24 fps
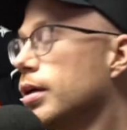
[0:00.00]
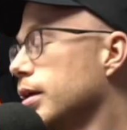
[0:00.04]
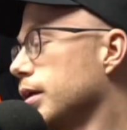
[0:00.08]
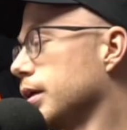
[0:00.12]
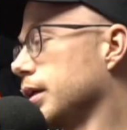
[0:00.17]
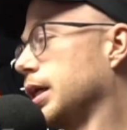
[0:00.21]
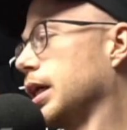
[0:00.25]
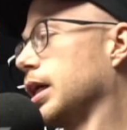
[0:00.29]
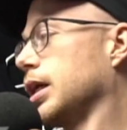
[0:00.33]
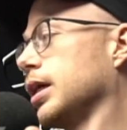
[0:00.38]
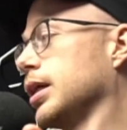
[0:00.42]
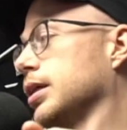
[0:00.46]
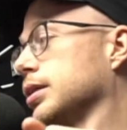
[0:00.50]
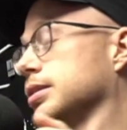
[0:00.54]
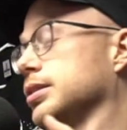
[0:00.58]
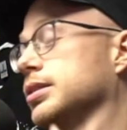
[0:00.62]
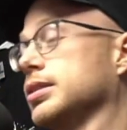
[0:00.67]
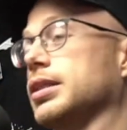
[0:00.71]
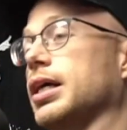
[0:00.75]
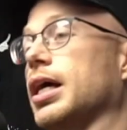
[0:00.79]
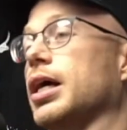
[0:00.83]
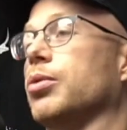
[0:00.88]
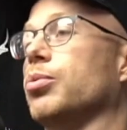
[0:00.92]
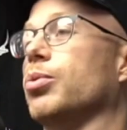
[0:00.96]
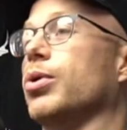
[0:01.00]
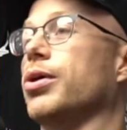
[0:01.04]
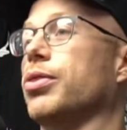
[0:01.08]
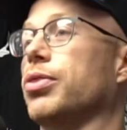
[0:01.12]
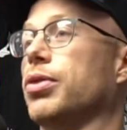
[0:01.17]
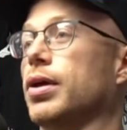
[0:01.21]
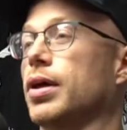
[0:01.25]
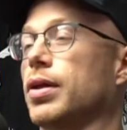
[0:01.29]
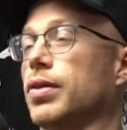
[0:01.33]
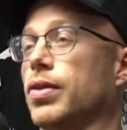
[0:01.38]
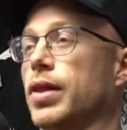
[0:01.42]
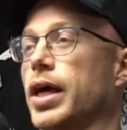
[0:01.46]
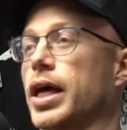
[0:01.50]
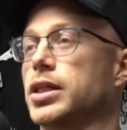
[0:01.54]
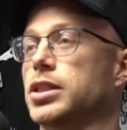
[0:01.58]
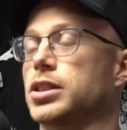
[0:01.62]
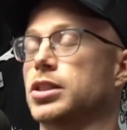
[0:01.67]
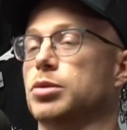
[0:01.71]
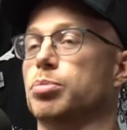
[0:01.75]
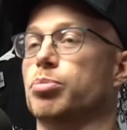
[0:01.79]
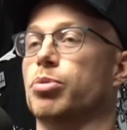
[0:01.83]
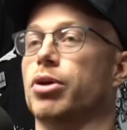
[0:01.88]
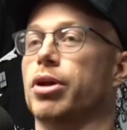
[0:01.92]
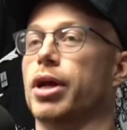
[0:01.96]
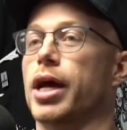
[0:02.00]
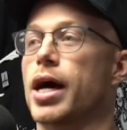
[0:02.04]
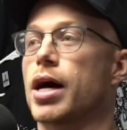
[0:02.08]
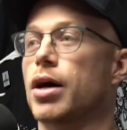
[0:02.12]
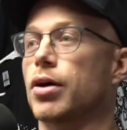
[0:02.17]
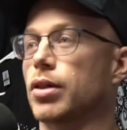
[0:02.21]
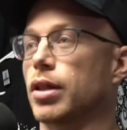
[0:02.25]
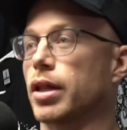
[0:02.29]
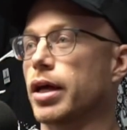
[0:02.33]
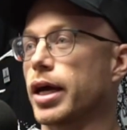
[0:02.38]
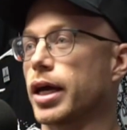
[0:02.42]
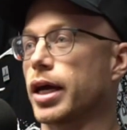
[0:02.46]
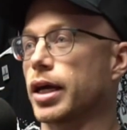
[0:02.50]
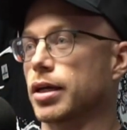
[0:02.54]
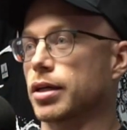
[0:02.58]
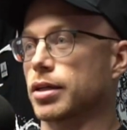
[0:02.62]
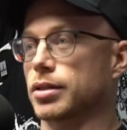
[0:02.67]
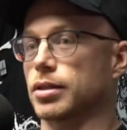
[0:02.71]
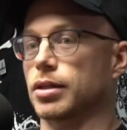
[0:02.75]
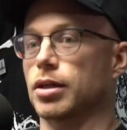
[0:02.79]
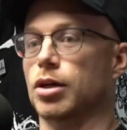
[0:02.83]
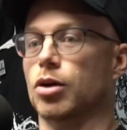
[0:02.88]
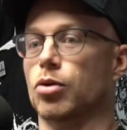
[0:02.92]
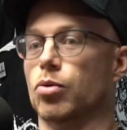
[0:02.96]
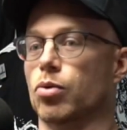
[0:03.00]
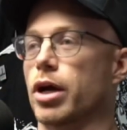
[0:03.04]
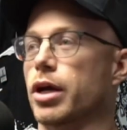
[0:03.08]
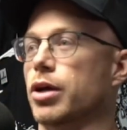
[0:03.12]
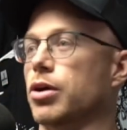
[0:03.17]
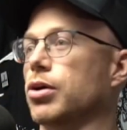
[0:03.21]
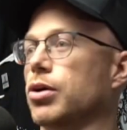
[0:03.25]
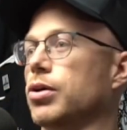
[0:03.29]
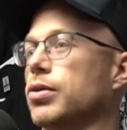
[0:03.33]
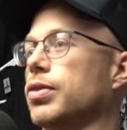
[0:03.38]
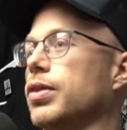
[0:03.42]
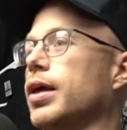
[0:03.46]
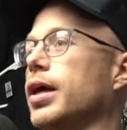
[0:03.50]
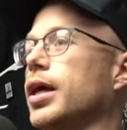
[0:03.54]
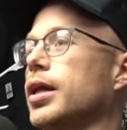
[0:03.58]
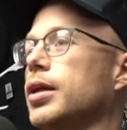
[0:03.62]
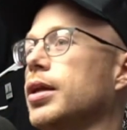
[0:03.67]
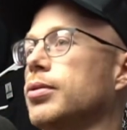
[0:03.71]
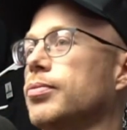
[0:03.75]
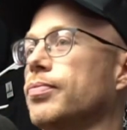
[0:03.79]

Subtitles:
it. Gideon stayed with it. They just put out like a record that